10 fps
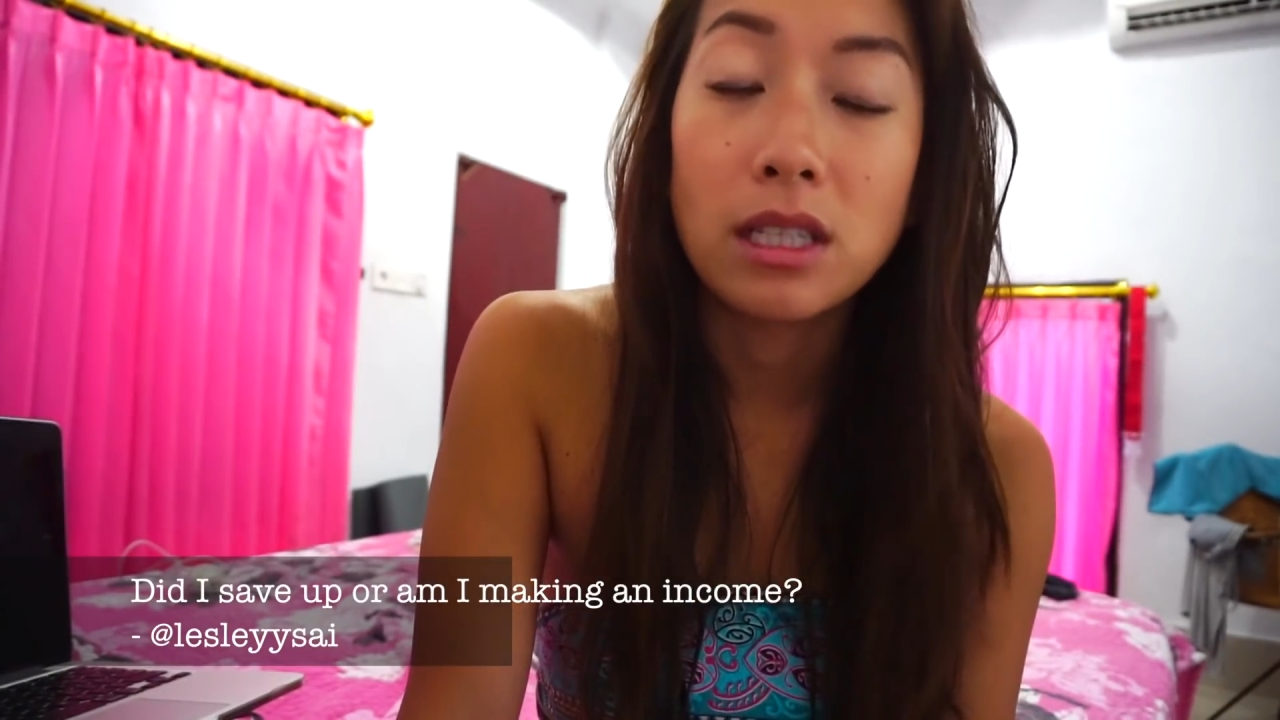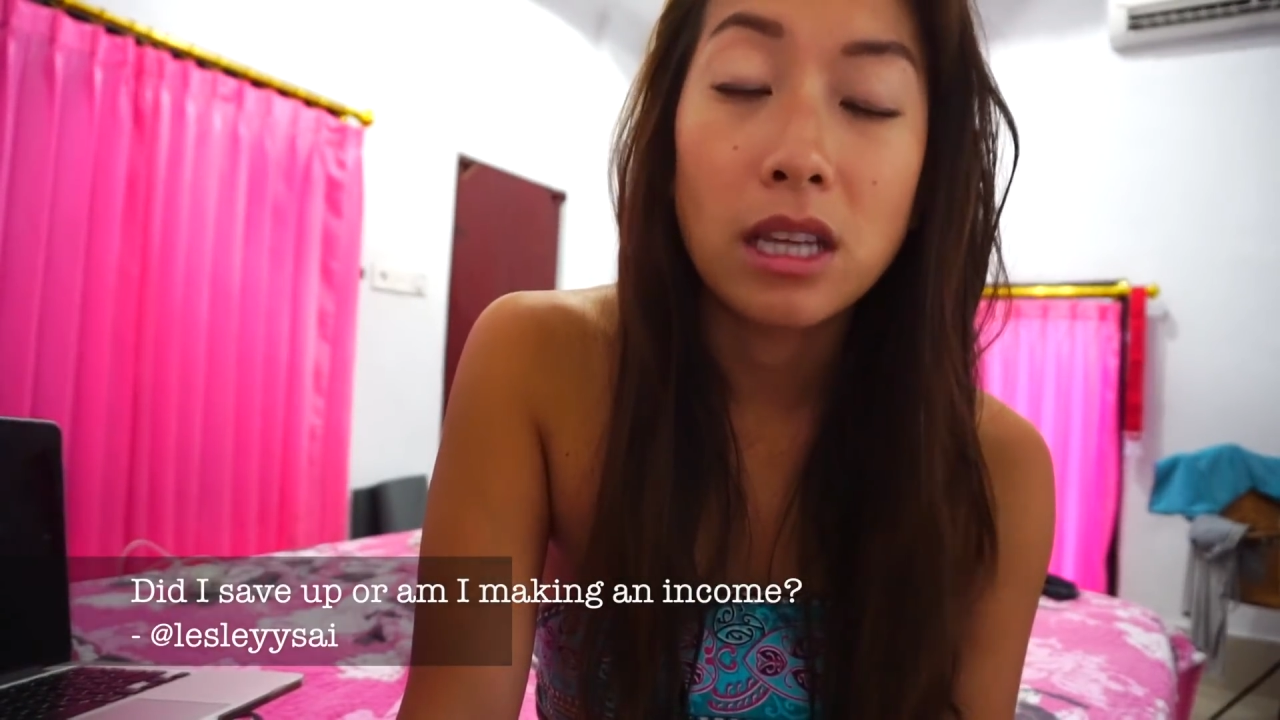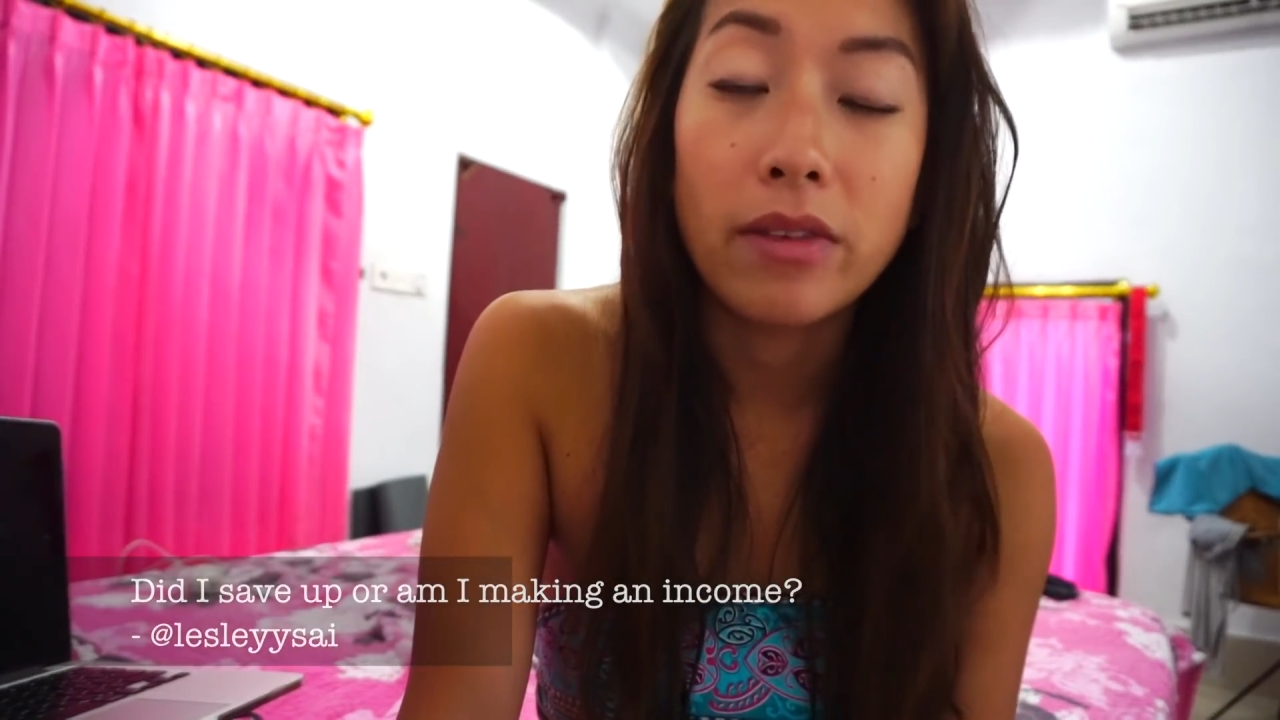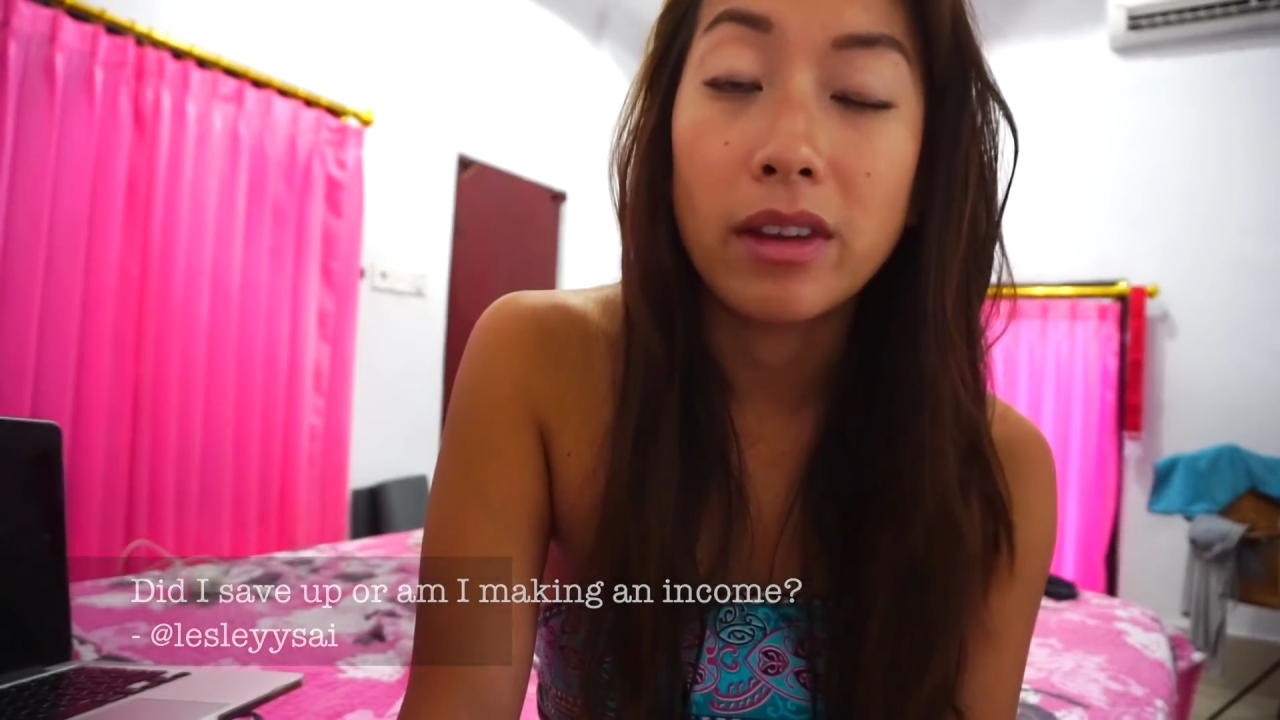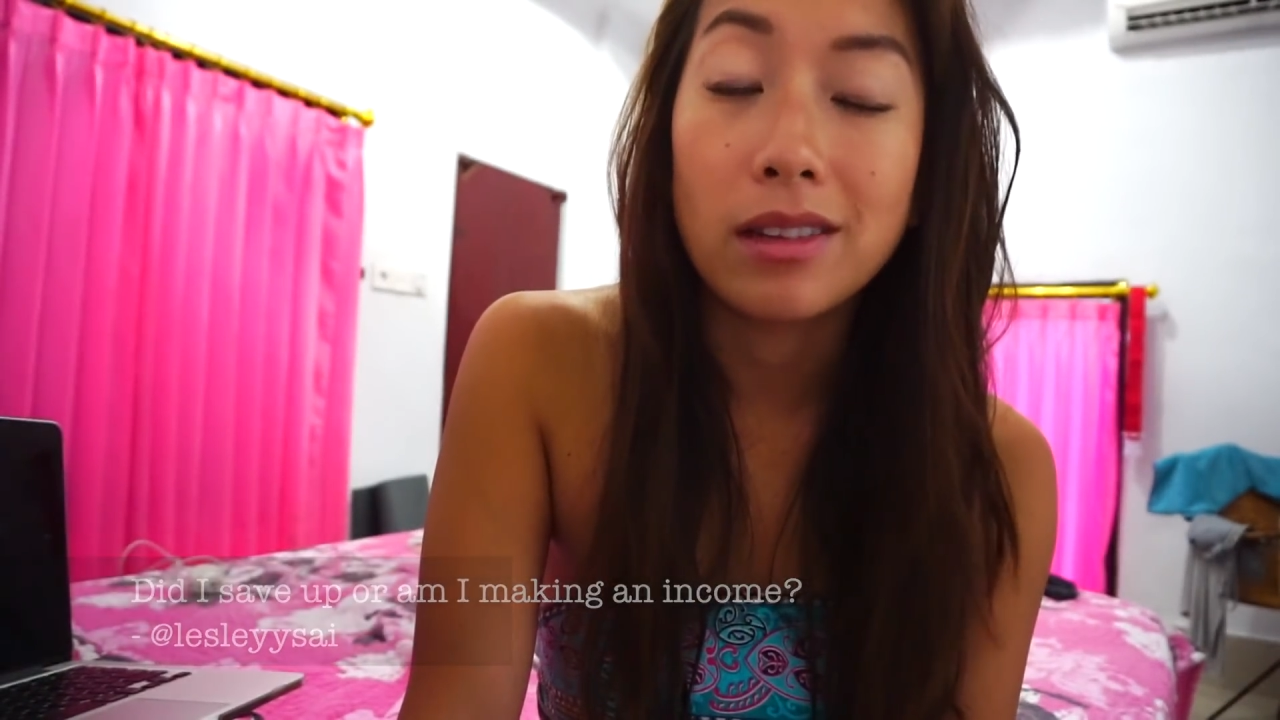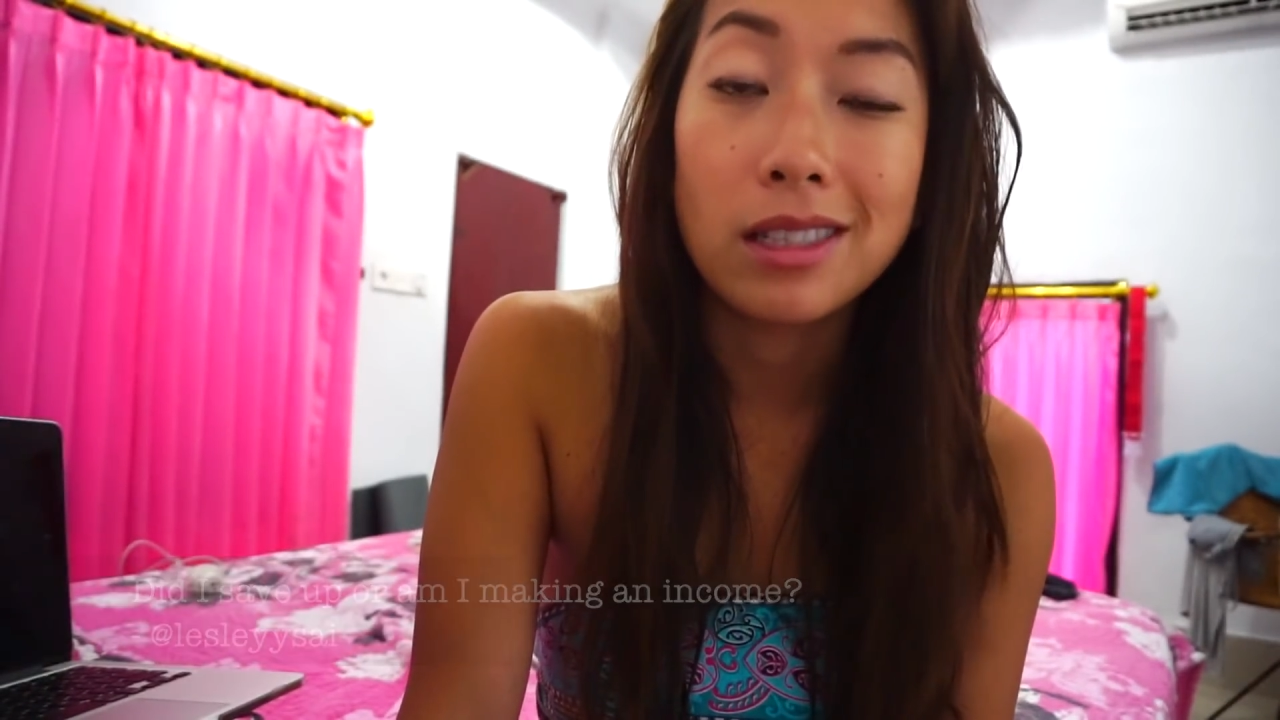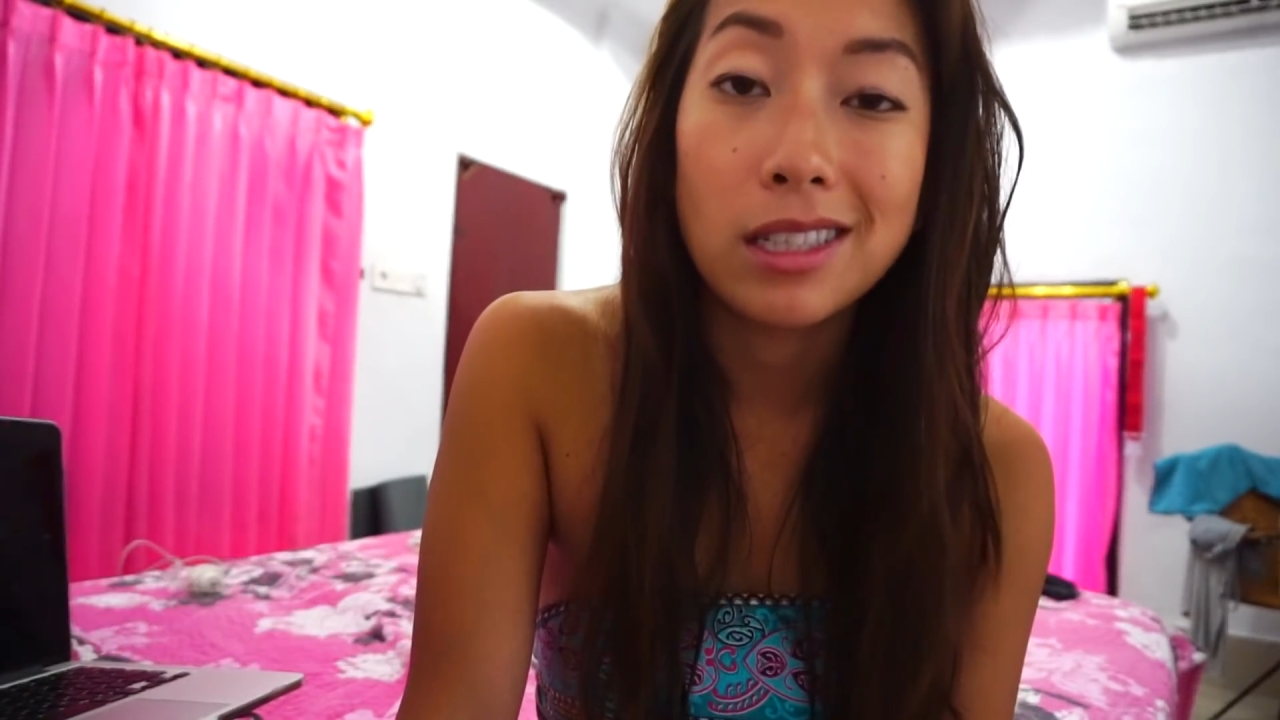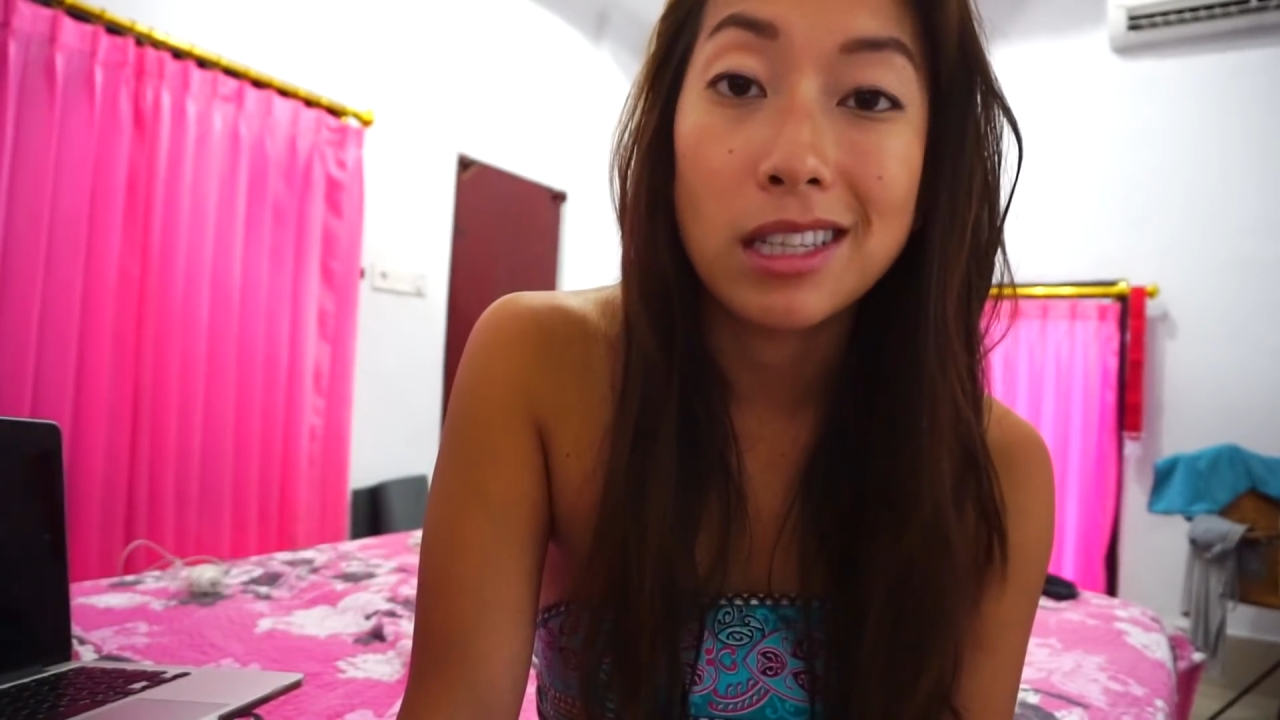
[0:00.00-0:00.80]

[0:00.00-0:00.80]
savings